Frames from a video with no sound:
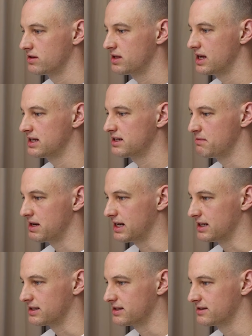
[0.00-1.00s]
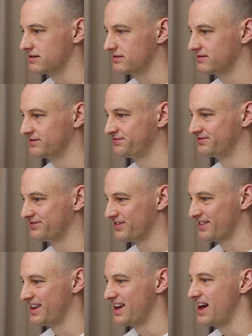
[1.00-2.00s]
30 minutes.
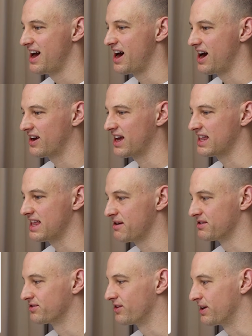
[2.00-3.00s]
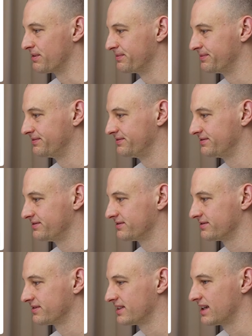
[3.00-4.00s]
Okay, that was wrong.
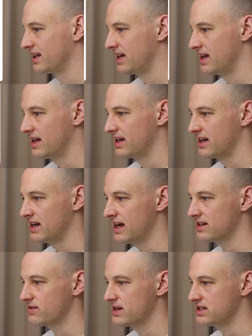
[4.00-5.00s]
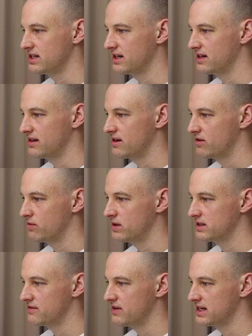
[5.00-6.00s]
Next question.
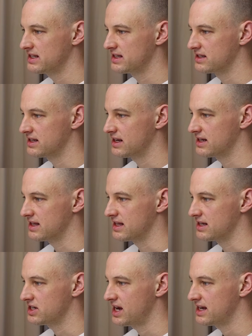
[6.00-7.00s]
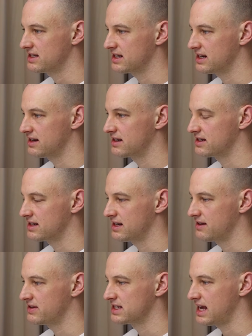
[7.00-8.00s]
What device is inserted in the chest
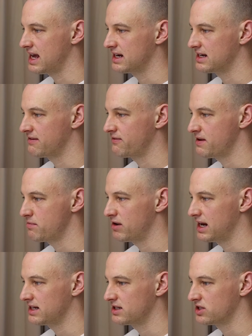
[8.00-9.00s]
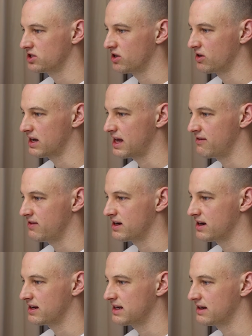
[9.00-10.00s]
delivers a defibrillator shock if it
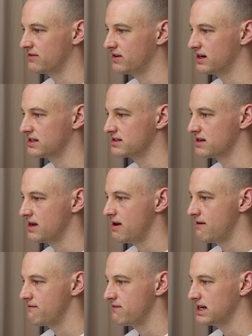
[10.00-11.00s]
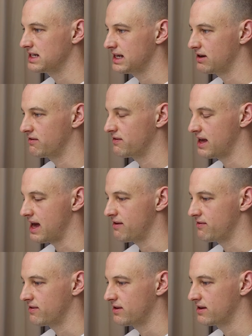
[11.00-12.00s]
identifies VT or
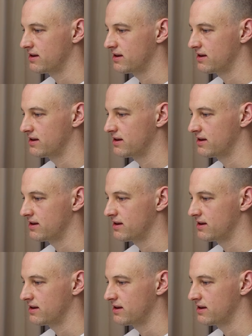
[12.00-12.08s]
VF?